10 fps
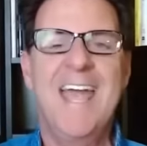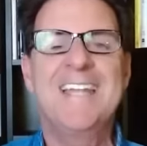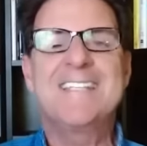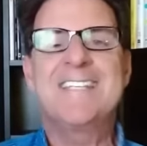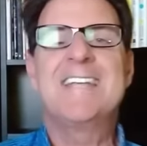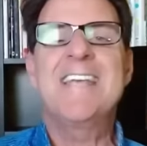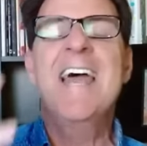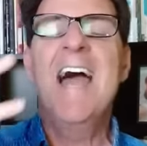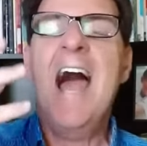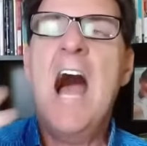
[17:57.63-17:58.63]
and it
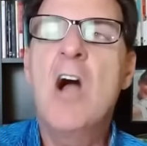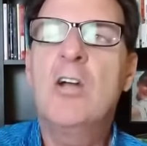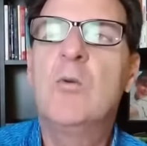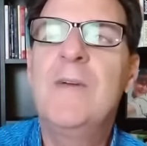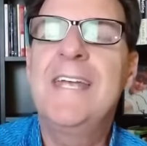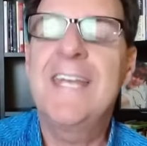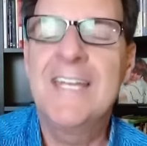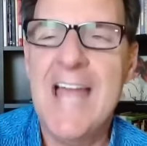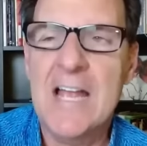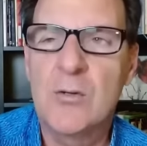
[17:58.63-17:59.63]
says, how can we
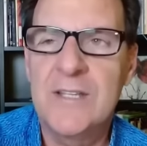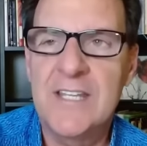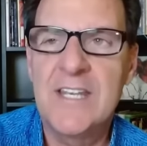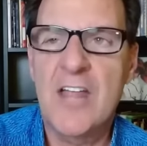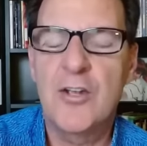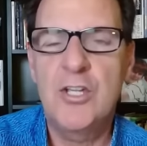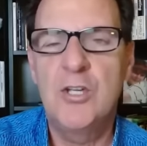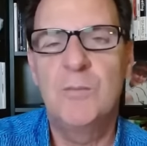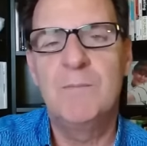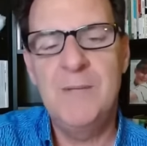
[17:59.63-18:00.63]
connect with another
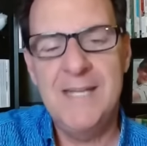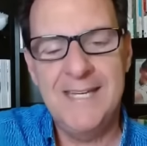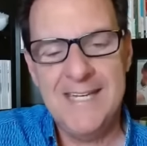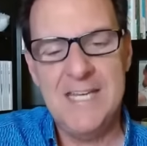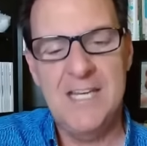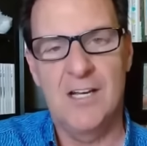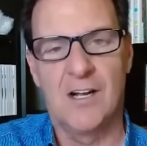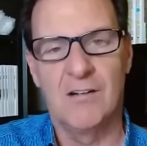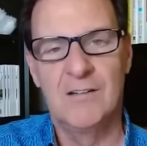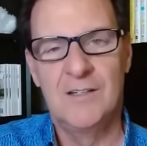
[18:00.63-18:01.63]
human being
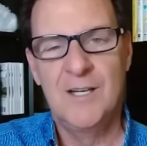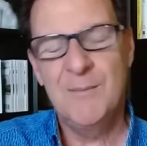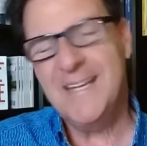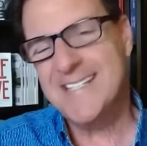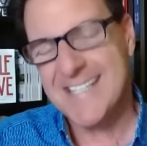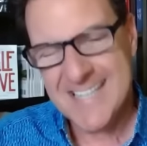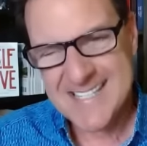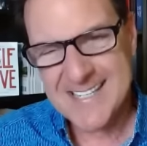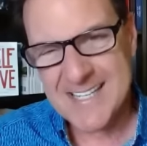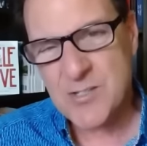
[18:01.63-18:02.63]
here? Because
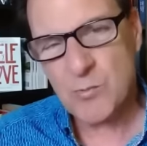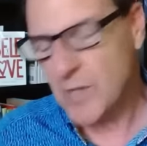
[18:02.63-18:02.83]
isn't this